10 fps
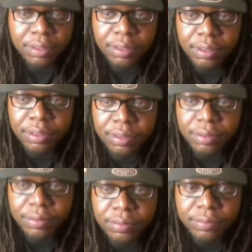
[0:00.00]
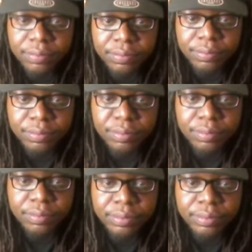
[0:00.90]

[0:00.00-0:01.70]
Nothing is said.